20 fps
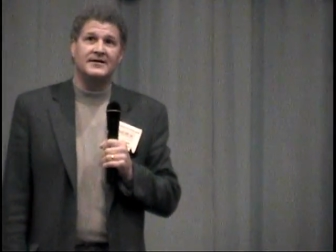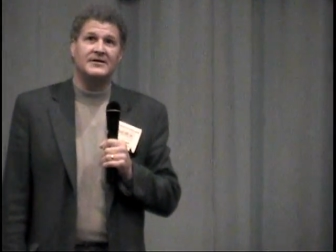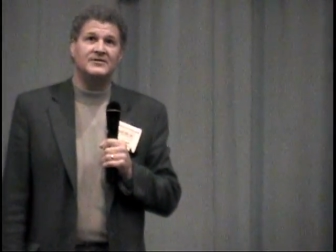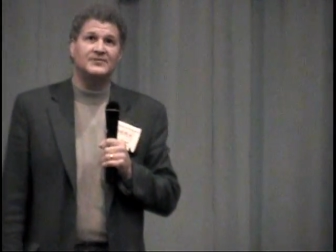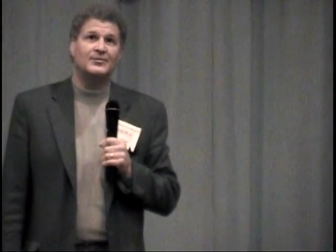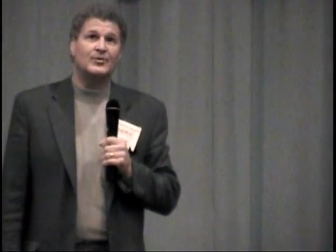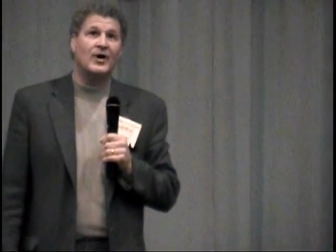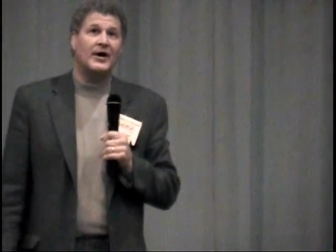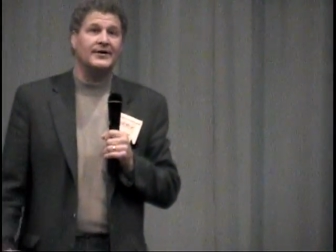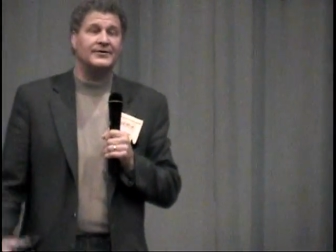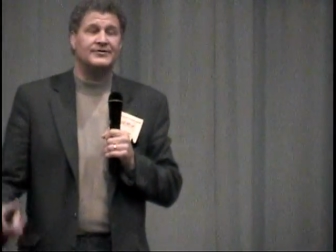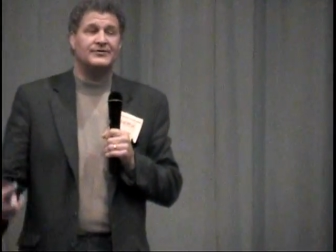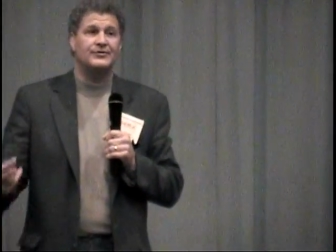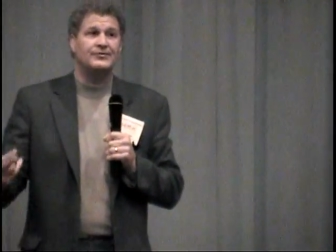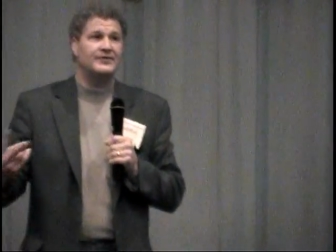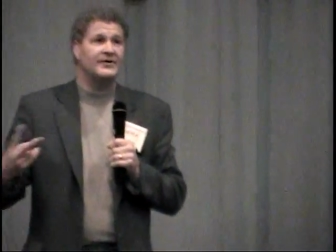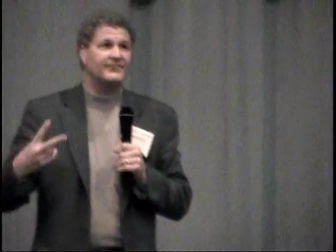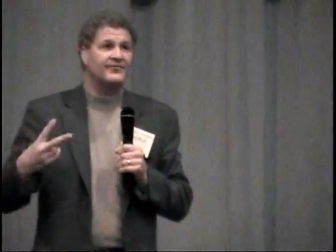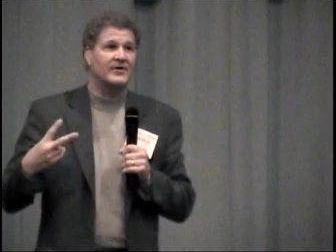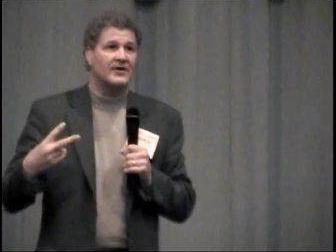and he's brought
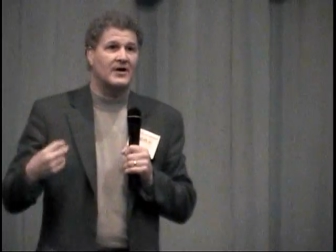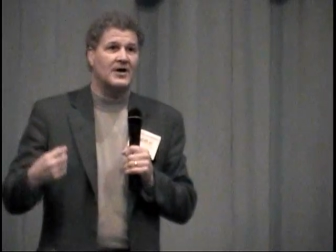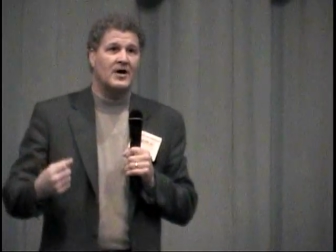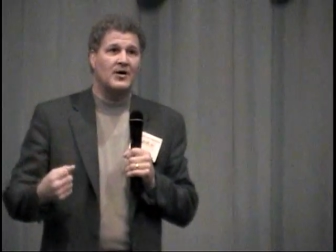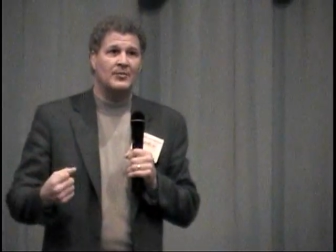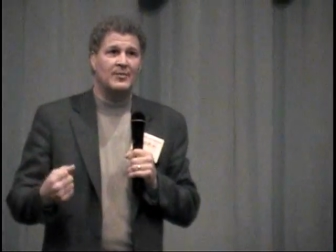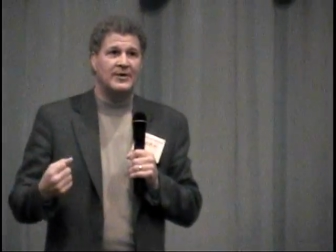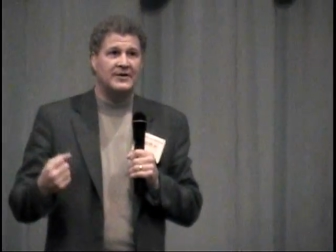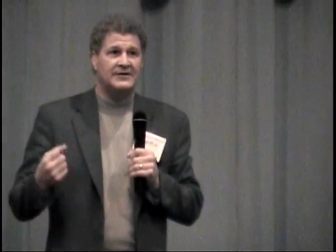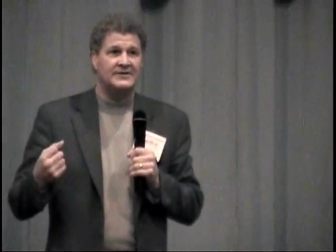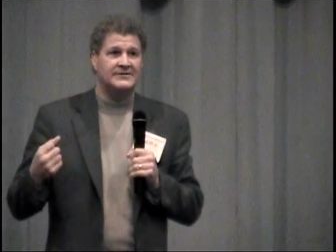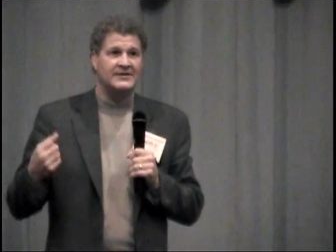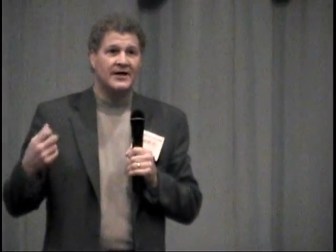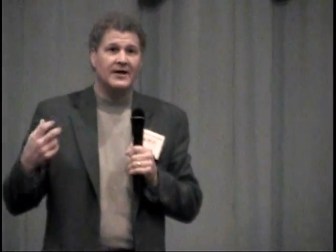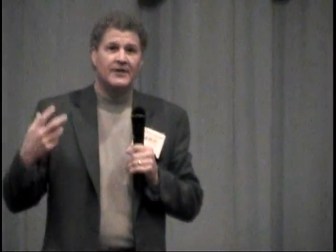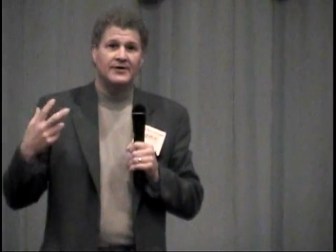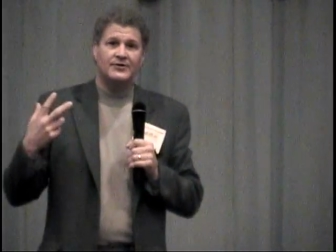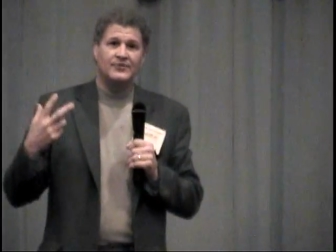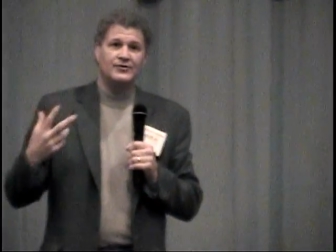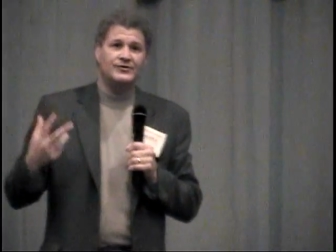2 different companies
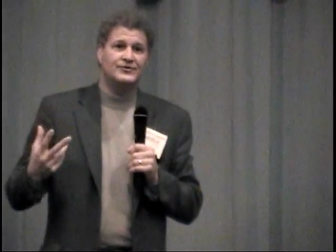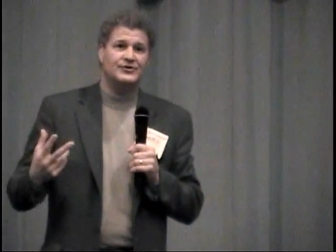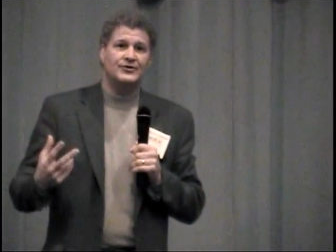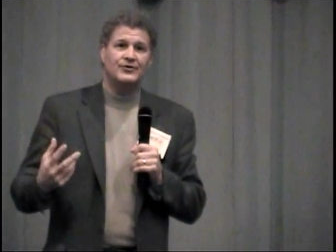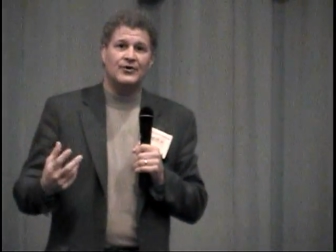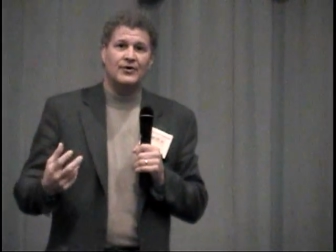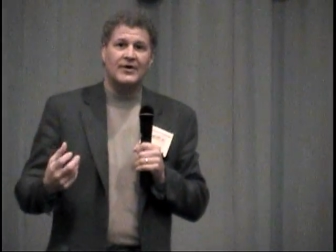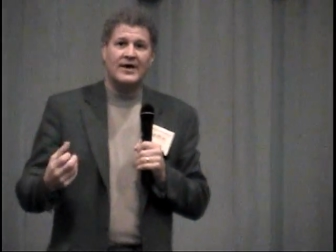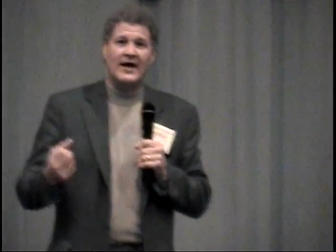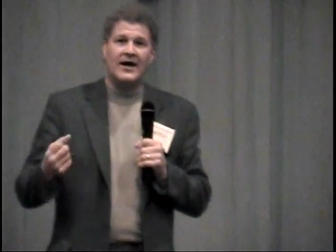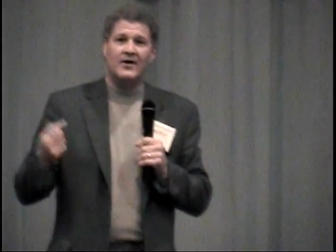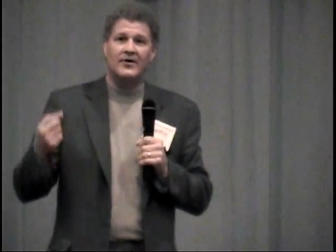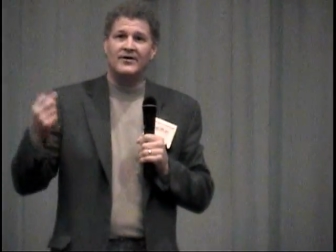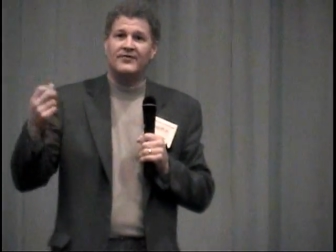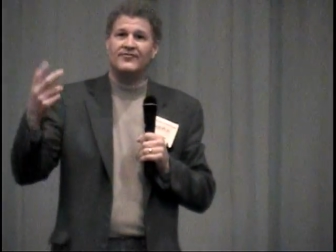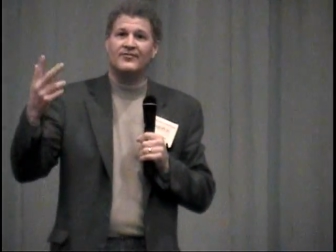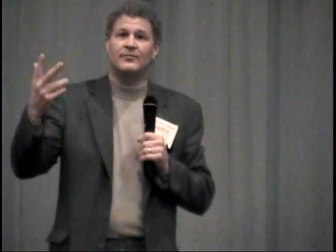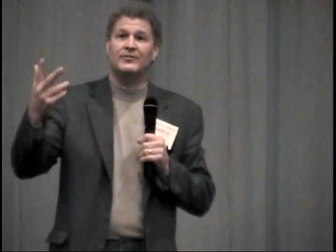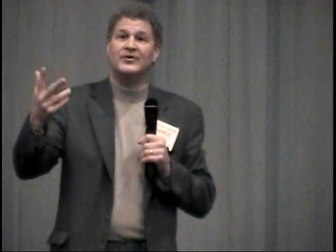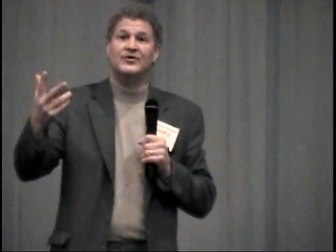to Juneau
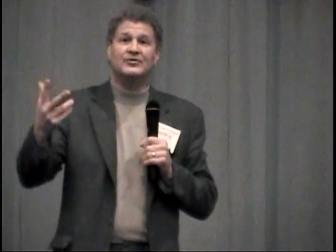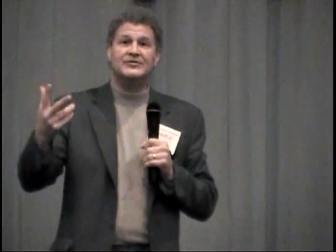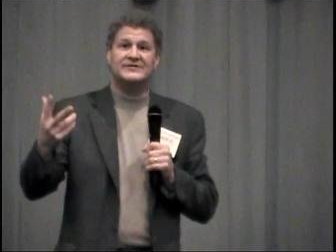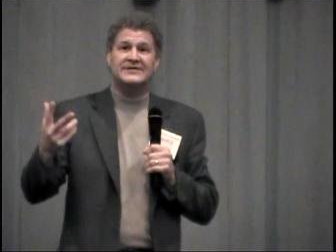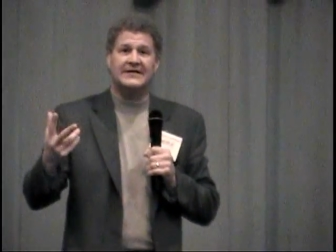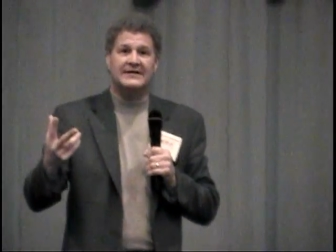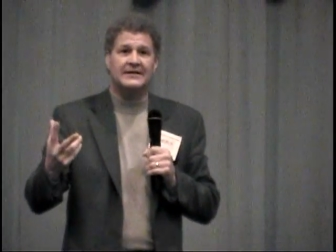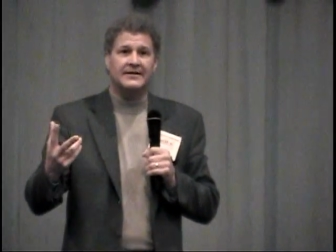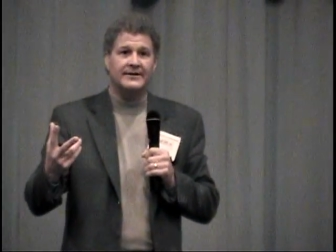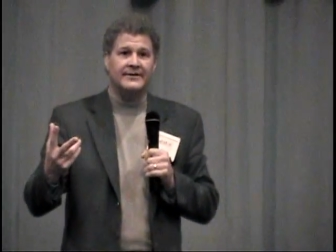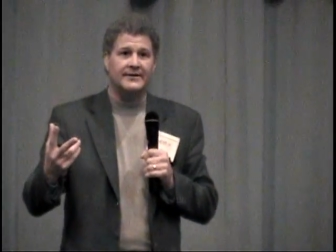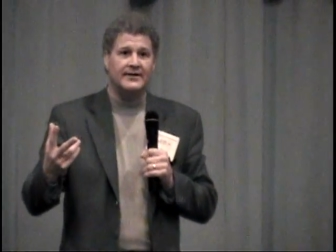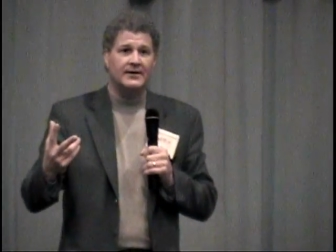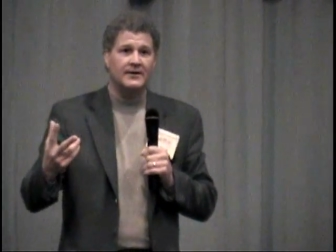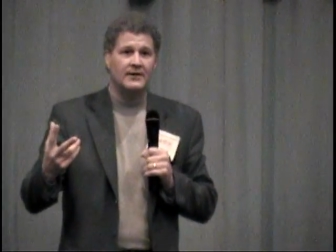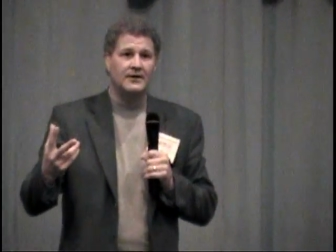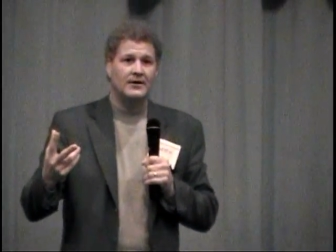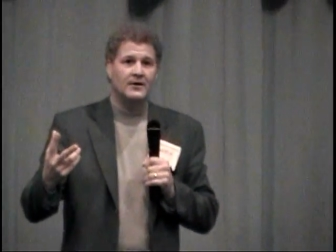County from New Zealand.